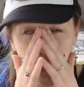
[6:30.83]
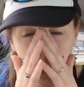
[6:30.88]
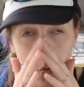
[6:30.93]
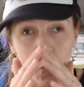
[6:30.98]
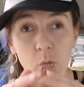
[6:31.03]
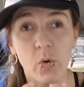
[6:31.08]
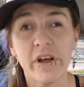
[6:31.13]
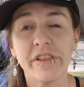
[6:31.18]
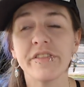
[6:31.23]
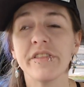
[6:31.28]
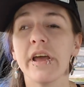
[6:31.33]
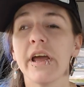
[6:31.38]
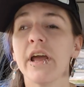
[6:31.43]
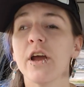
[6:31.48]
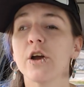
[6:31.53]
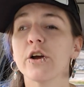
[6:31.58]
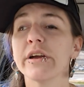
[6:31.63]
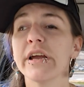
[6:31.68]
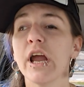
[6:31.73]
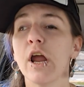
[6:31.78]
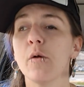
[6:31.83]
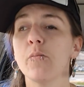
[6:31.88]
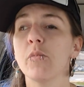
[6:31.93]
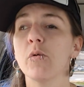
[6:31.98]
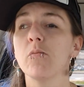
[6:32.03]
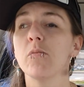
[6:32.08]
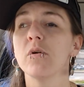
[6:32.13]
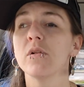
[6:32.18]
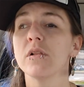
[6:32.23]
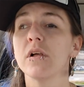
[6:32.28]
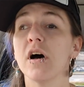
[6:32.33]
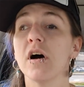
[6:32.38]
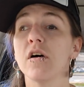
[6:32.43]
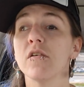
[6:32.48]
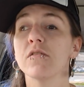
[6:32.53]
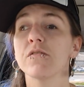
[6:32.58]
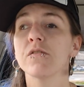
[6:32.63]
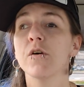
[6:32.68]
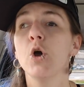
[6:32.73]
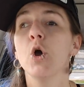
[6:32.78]
what they are capable
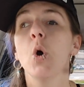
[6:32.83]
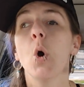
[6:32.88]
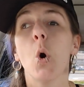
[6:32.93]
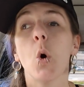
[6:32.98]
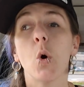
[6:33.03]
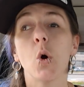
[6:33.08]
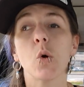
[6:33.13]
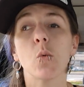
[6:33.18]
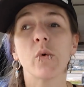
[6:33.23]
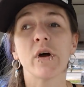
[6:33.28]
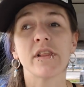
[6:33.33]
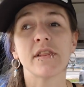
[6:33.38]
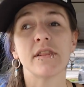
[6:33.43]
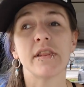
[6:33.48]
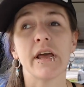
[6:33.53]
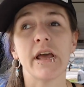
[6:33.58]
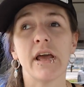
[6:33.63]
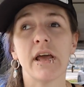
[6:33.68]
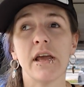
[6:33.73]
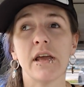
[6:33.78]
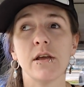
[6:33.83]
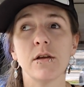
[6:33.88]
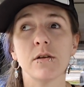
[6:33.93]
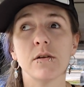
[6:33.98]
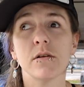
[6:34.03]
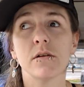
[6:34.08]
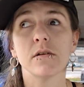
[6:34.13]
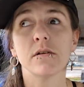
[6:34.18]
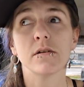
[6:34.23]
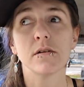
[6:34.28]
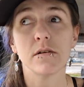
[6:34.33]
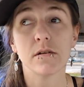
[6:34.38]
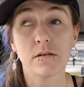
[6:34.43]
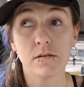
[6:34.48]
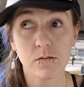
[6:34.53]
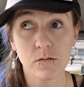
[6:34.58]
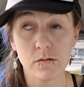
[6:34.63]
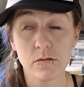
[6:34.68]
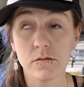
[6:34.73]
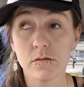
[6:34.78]
of, or what they
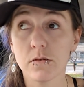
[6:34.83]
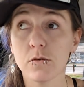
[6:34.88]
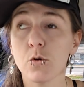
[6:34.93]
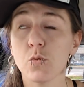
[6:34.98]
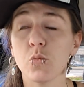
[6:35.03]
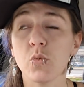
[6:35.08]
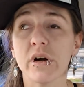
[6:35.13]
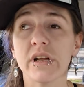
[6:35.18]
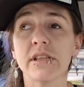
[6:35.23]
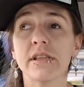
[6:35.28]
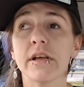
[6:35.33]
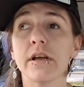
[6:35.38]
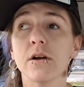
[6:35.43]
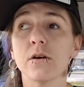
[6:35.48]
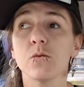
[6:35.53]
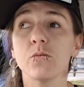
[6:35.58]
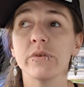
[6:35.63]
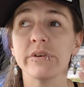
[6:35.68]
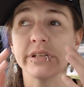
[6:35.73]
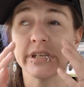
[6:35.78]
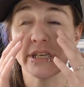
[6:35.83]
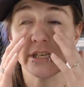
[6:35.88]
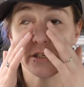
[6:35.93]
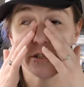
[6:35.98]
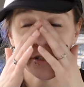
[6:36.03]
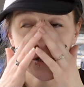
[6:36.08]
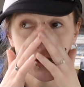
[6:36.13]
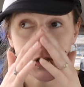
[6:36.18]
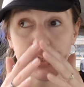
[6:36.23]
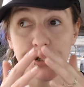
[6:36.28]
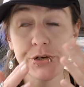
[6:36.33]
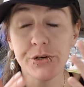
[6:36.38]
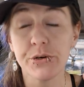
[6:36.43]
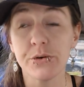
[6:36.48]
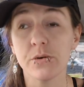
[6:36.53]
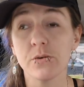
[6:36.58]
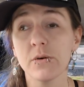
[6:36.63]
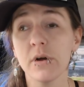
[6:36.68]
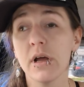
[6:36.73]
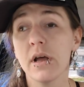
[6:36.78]
are willing to
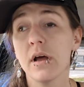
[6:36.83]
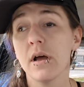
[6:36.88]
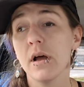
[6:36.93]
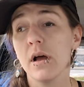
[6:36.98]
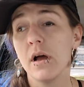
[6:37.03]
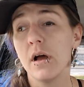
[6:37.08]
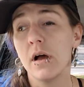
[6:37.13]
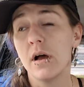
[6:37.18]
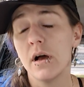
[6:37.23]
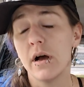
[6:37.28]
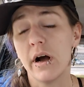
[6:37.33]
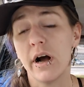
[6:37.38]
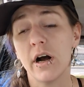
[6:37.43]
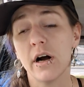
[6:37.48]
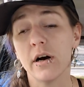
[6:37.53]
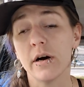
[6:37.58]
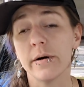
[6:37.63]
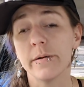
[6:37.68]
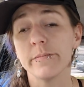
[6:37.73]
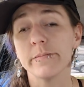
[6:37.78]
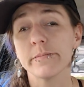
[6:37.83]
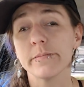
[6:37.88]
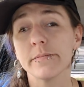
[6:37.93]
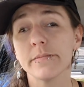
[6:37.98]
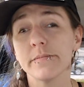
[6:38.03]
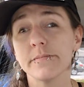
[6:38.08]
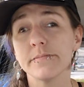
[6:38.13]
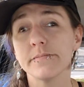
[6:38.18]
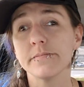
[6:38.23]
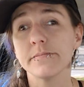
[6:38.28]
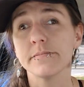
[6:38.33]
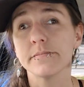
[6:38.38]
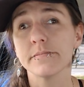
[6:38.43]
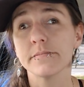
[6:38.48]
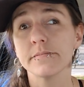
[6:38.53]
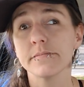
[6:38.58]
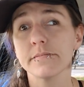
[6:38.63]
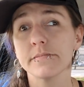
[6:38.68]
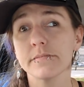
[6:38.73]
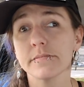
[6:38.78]
do.
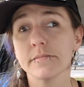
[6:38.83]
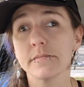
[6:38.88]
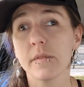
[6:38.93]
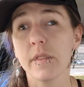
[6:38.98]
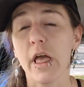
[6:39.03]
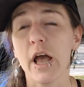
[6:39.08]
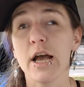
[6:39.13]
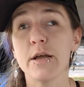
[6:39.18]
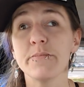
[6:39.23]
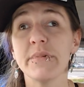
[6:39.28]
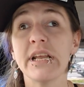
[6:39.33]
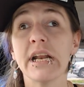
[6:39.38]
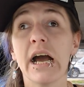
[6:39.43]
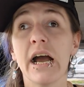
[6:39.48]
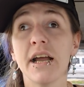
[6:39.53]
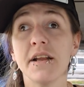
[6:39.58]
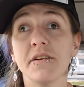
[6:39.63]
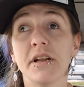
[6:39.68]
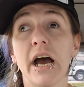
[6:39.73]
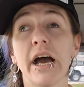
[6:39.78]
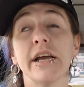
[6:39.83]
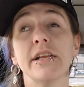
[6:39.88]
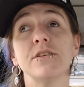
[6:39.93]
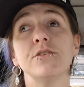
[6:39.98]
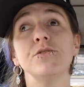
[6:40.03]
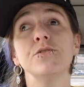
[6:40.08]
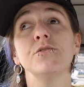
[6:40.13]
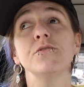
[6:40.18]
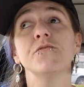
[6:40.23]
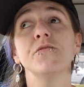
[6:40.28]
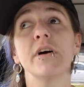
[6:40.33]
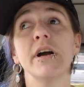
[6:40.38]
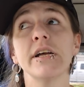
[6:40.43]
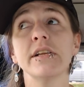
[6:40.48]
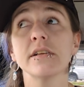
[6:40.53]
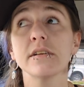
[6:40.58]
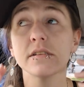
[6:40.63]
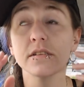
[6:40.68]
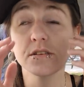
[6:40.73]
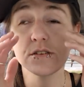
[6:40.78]
I mean, I do
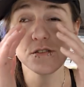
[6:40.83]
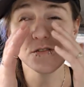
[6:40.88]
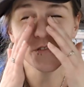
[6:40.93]
find it a little